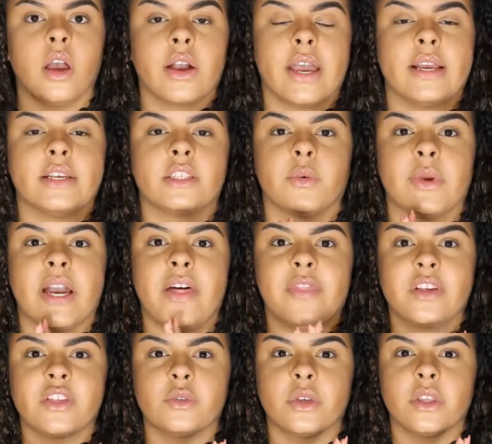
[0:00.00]
Okay, so we
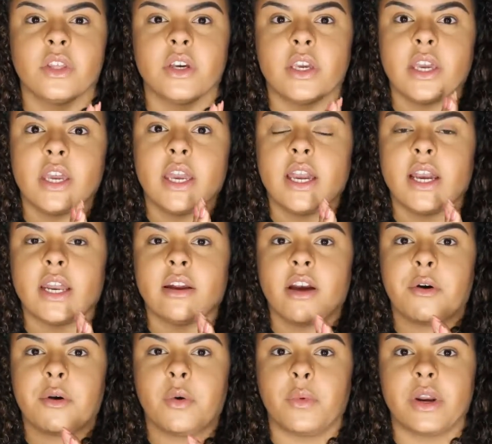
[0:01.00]
got this one looking kind
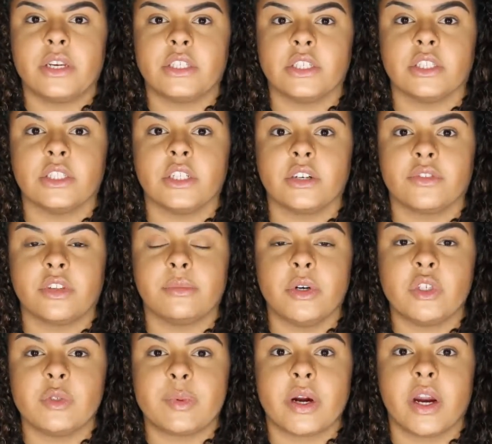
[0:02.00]
of how we want it to look for the
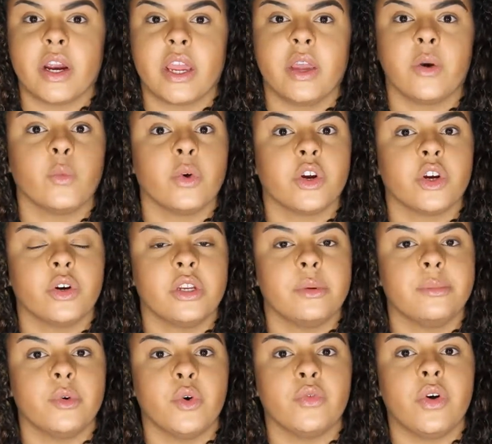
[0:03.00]
most part, and we're
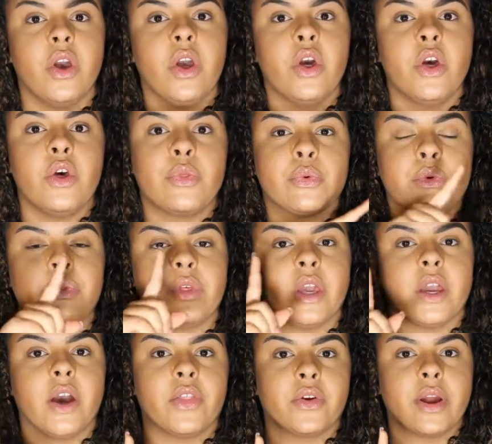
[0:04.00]
going to move through
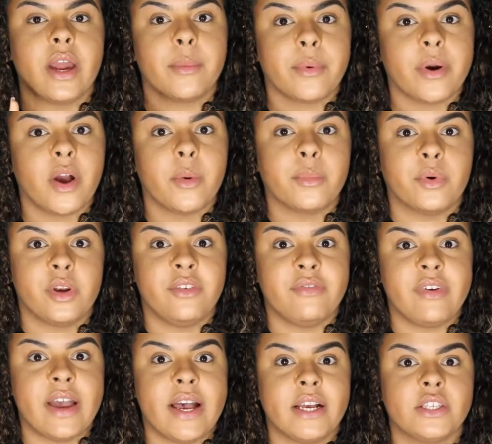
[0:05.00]
the other eyebrow pretty
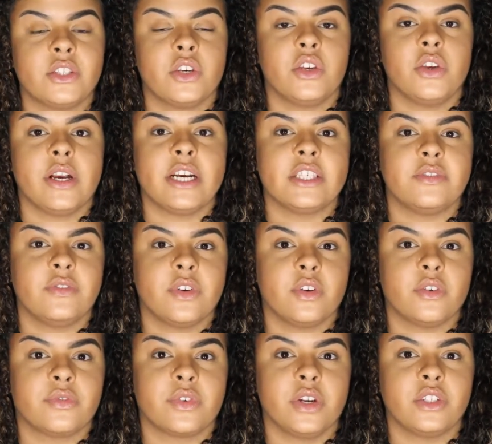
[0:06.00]
fast, so you guys
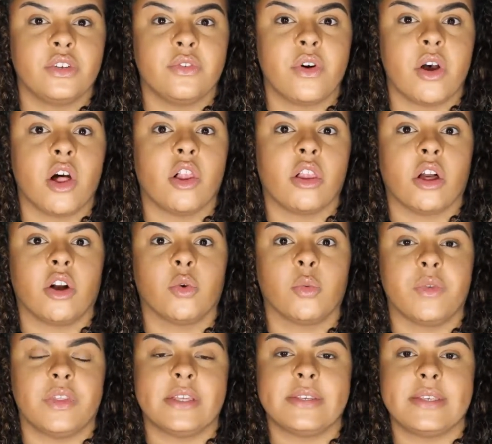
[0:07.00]
feel free to follow
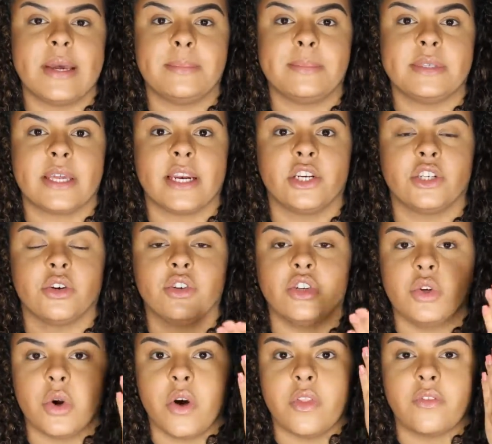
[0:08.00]
along with the steps that I
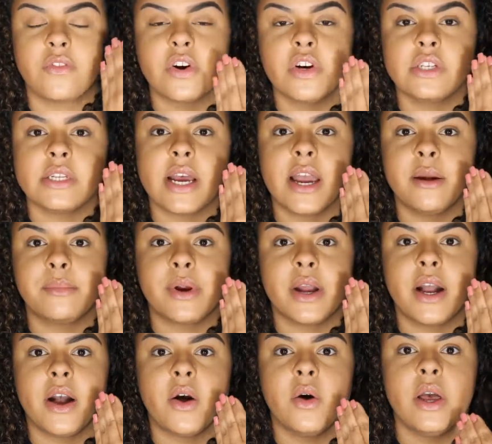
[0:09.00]
showed you on the first
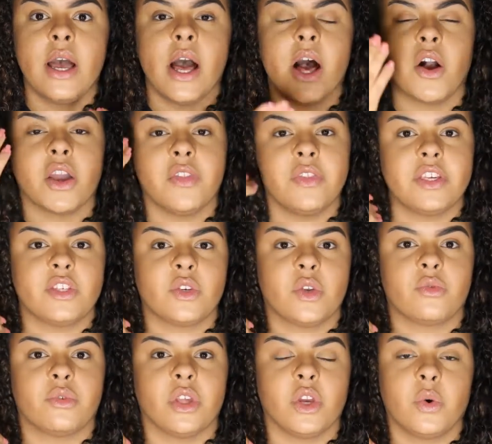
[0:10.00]
eyebrow. I'll get this
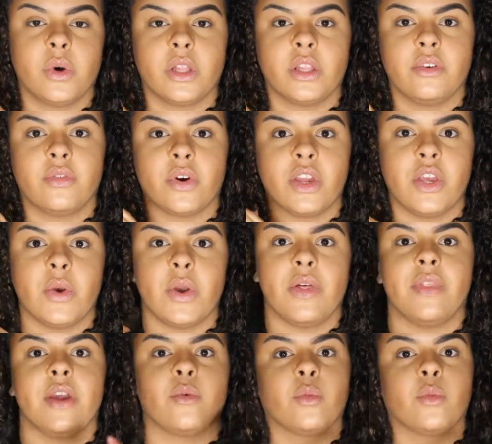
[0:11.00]
done really quickly for you, and